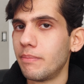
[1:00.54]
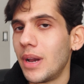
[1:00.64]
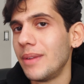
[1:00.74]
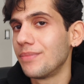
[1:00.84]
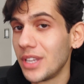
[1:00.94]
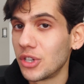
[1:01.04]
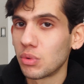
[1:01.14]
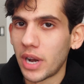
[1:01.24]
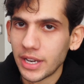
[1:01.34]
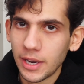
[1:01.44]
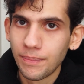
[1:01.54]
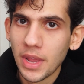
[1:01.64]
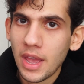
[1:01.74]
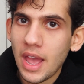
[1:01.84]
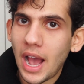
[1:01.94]
But here's what I did.
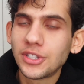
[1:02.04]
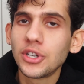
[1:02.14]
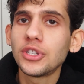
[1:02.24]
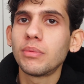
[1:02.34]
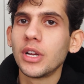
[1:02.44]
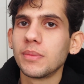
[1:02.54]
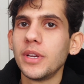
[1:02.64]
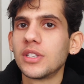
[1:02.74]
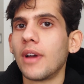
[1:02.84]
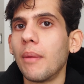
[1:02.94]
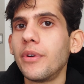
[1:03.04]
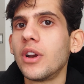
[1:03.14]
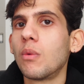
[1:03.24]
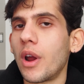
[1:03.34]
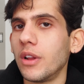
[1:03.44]
I searched the resumes of upper
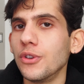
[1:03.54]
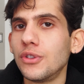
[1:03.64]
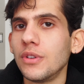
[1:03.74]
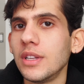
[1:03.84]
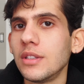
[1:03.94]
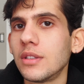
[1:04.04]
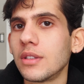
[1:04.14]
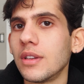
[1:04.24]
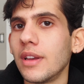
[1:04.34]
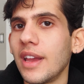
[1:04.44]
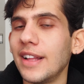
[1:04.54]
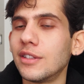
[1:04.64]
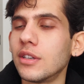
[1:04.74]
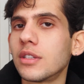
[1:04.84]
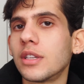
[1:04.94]
year Waterloo students and
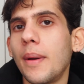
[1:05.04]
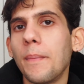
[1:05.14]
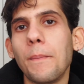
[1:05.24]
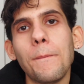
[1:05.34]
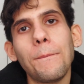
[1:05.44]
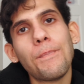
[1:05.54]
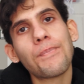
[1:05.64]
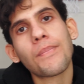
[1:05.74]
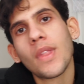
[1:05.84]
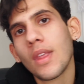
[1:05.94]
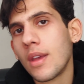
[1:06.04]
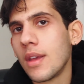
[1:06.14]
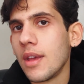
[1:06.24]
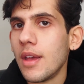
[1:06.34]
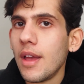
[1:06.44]
took some
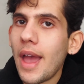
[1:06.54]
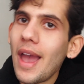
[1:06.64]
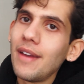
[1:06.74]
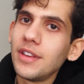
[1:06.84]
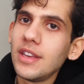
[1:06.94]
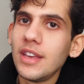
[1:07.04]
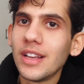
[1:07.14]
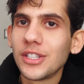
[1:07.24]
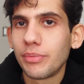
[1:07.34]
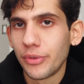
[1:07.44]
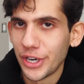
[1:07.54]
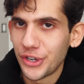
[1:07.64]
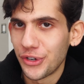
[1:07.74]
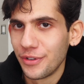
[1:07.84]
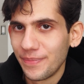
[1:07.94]
heavy
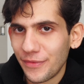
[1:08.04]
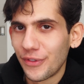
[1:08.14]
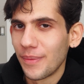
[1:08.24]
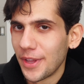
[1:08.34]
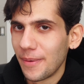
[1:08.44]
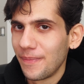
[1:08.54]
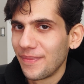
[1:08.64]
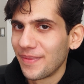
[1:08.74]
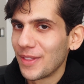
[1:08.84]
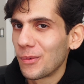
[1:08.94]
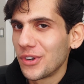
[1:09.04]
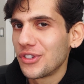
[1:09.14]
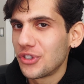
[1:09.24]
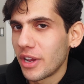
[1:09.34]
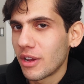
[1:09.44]
inspiration from them. In the words of J.